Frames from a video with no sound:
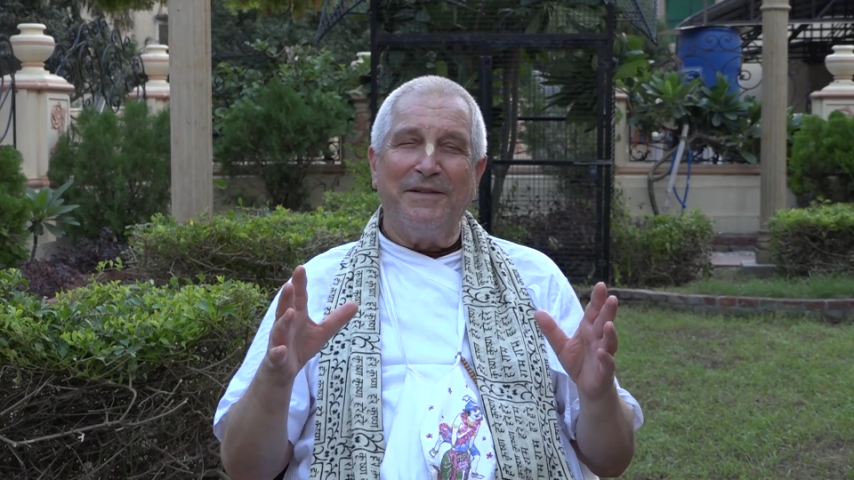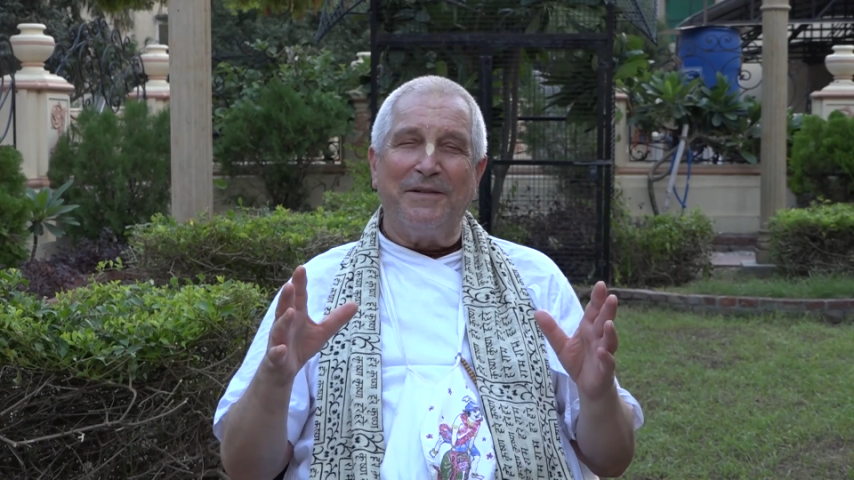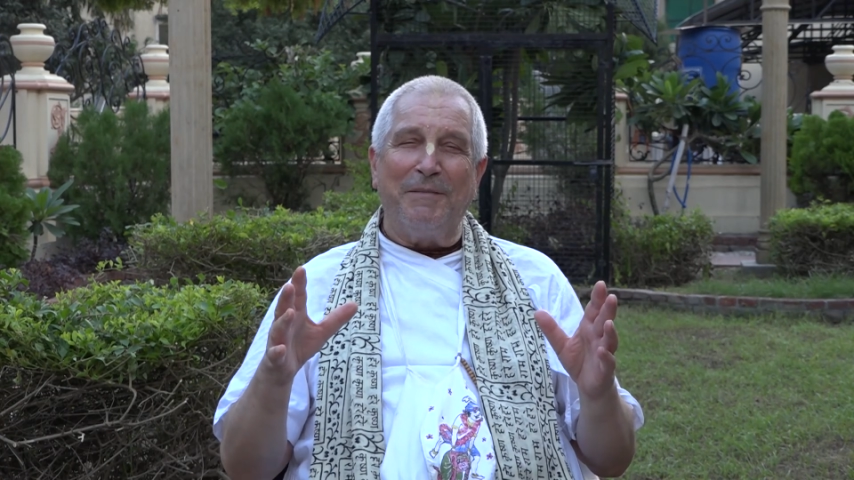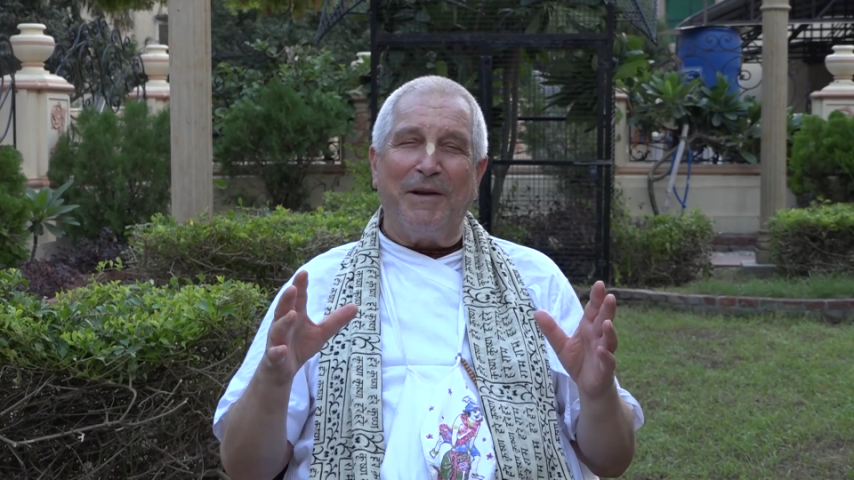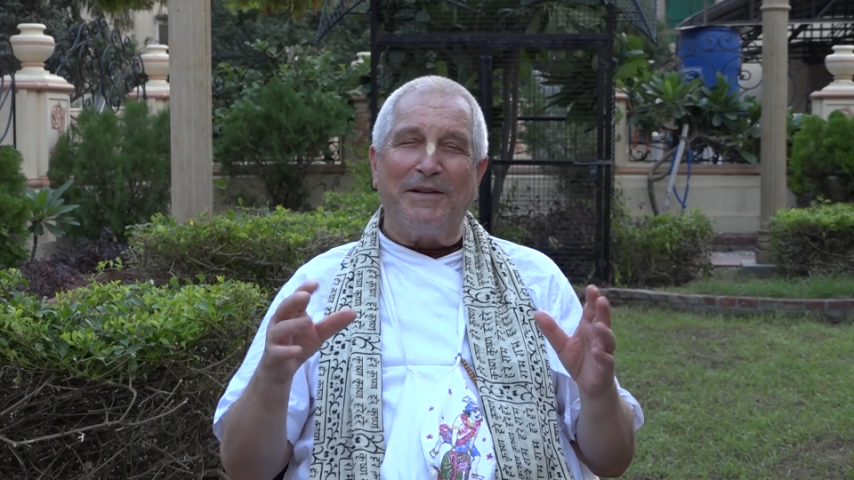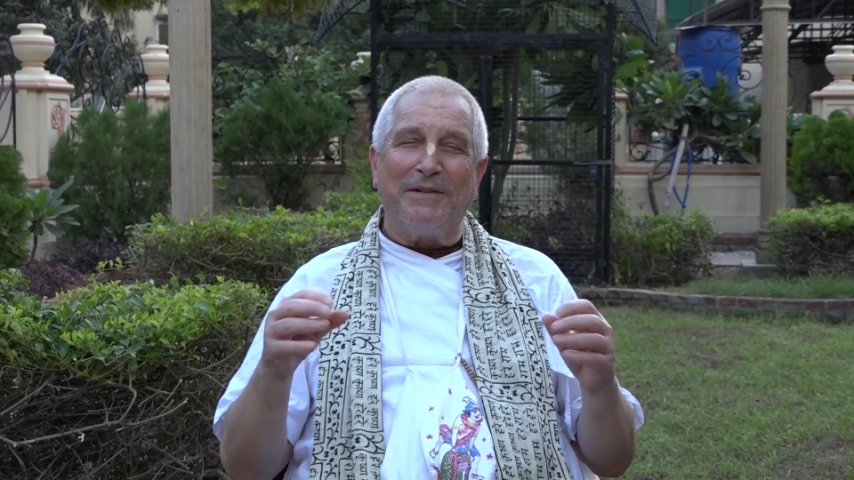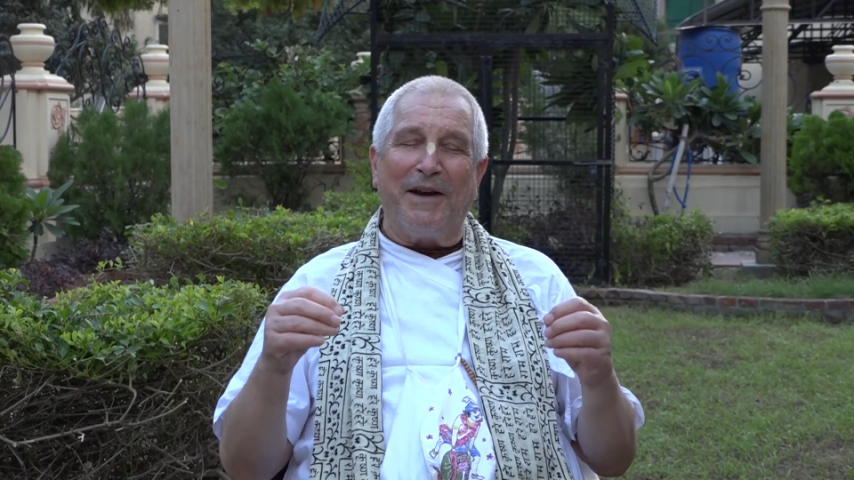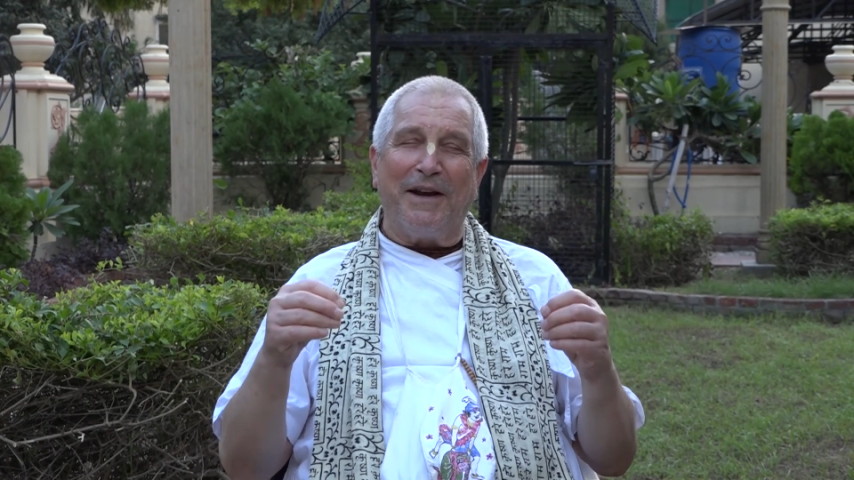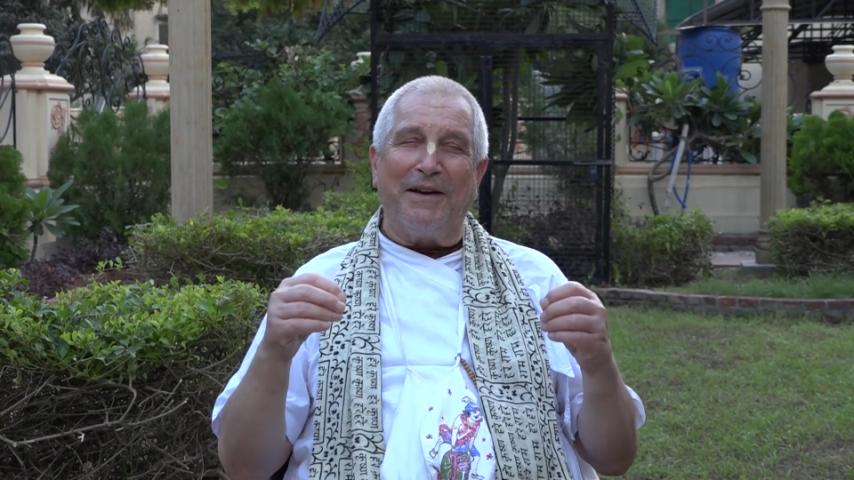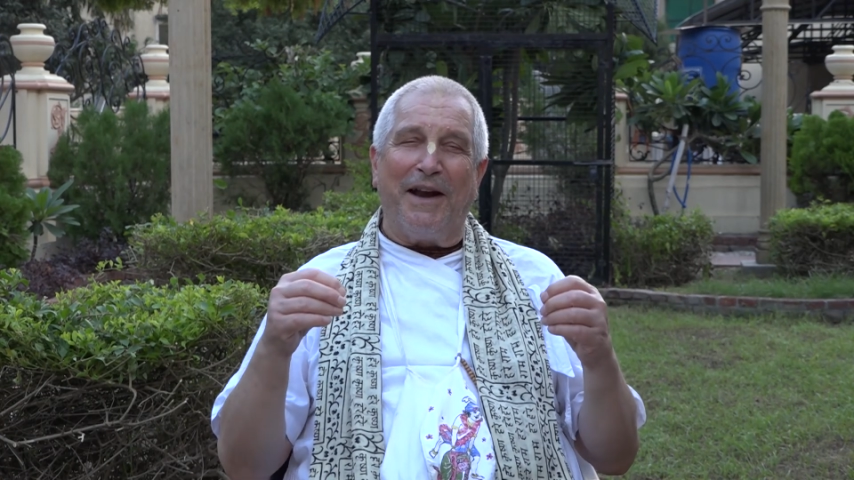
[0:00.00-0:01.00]
Srimati
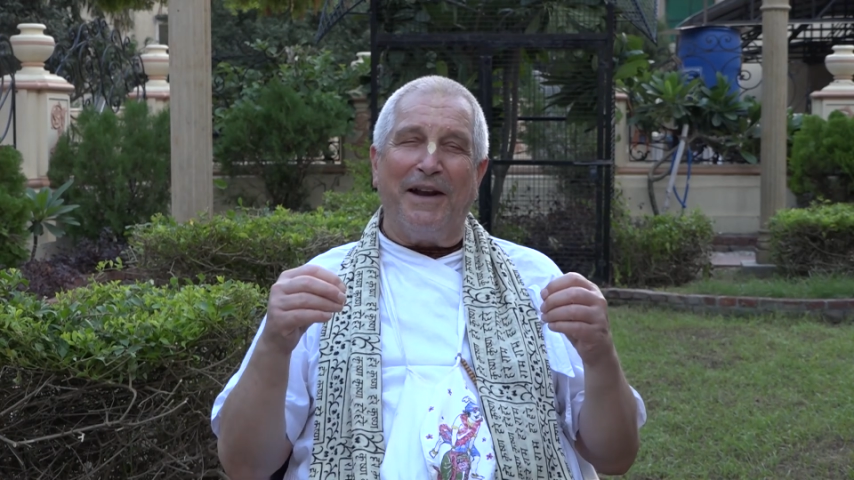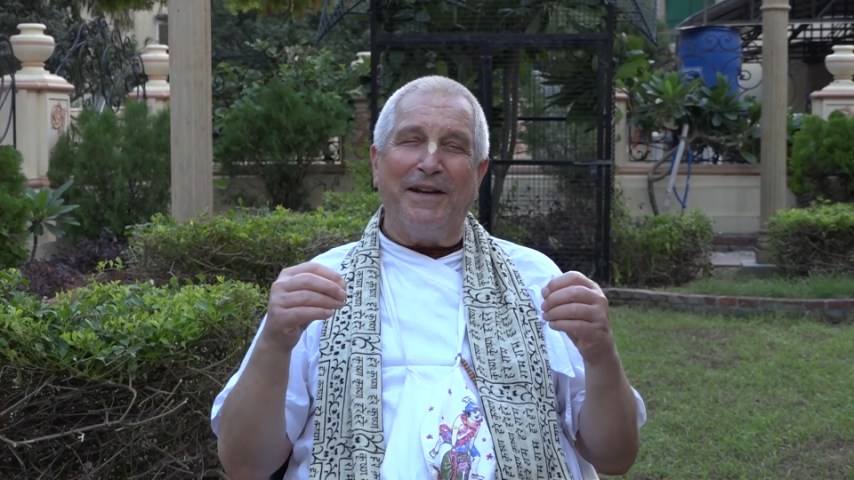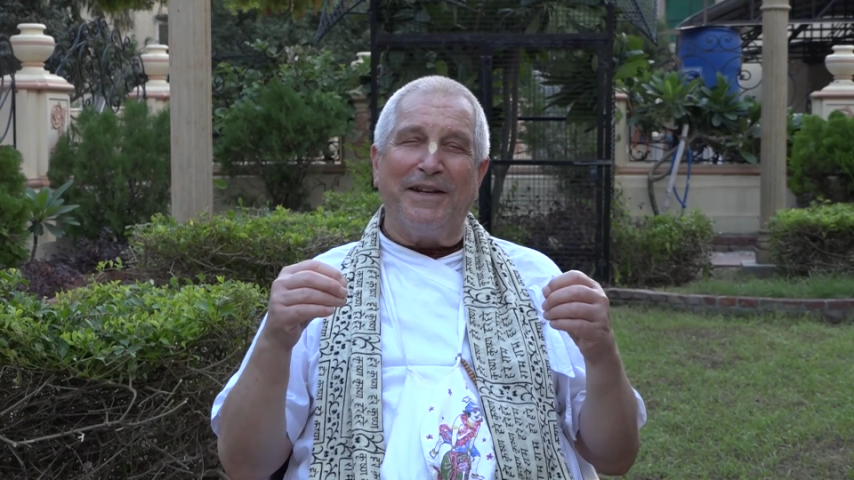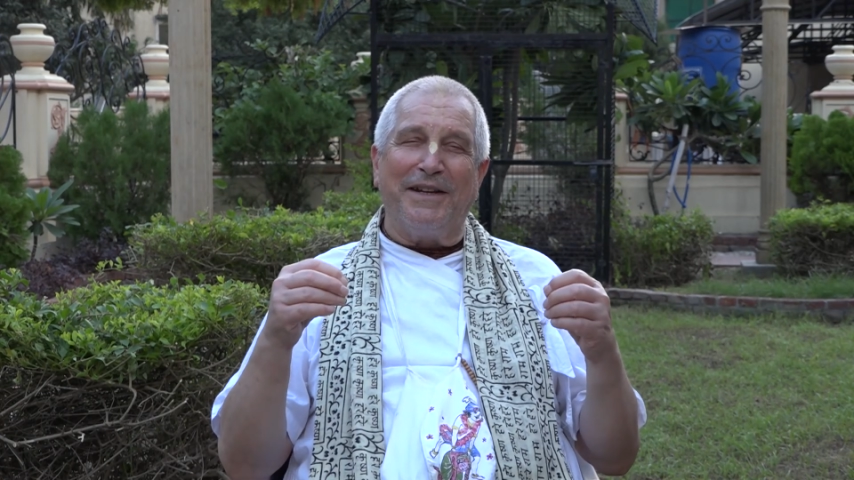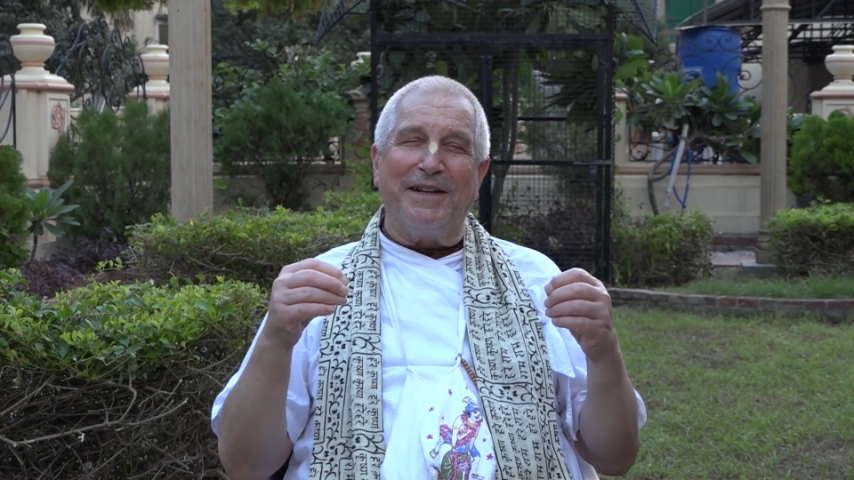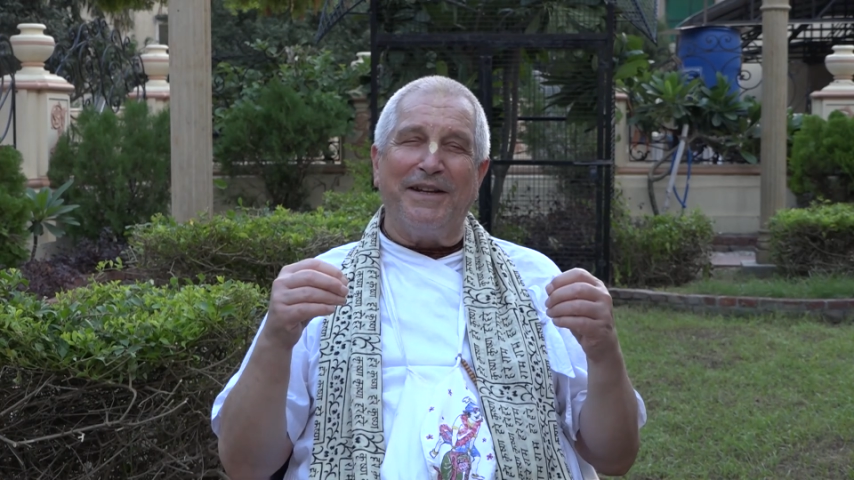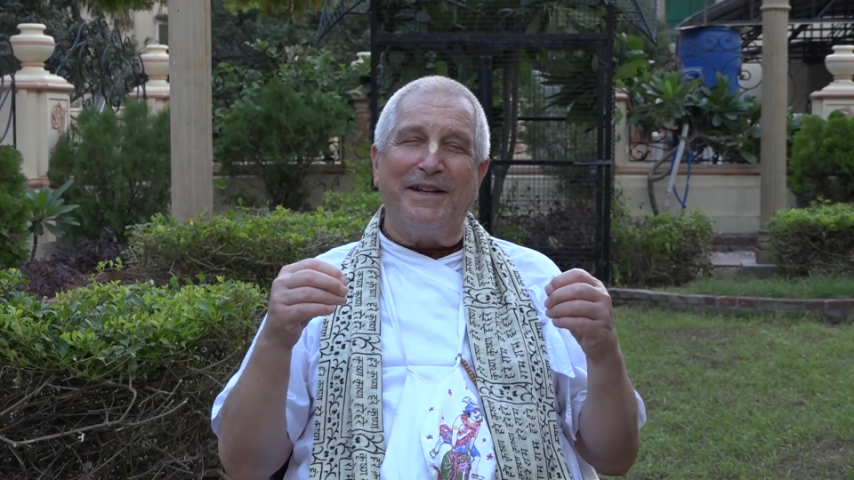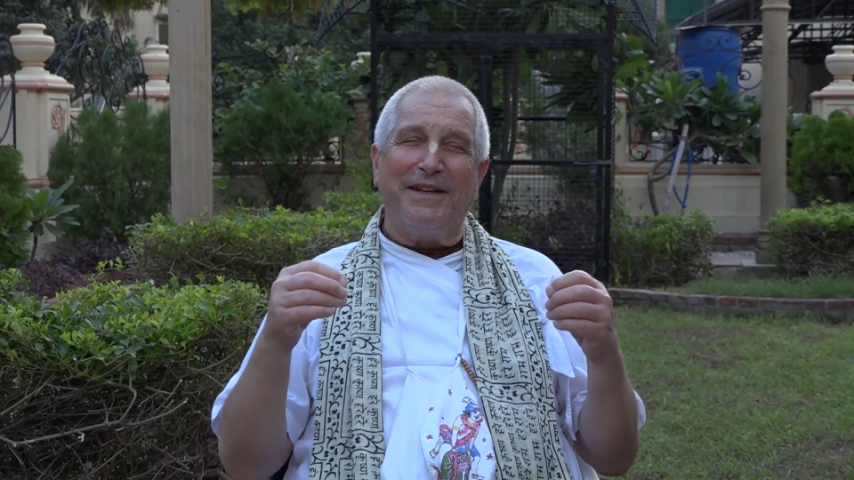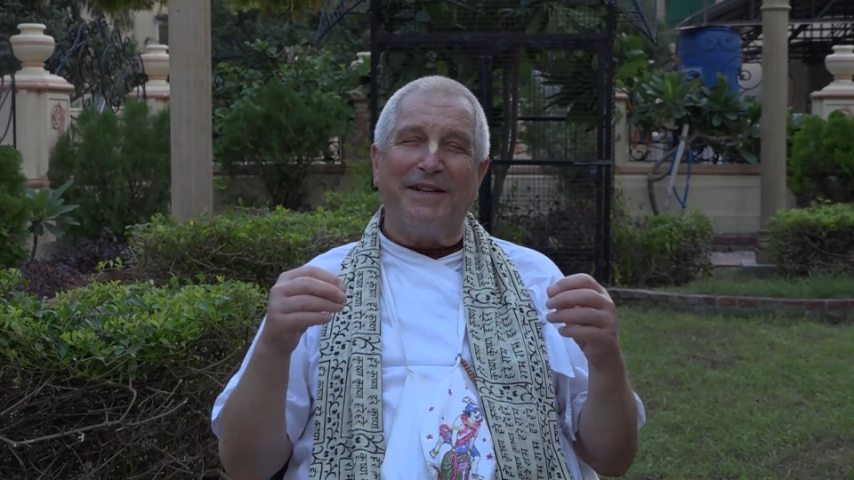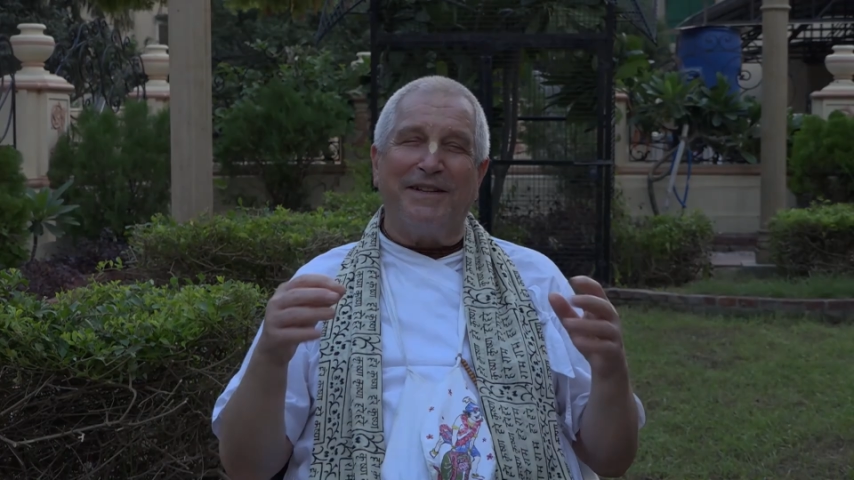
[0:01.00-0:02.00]
Radharani Ki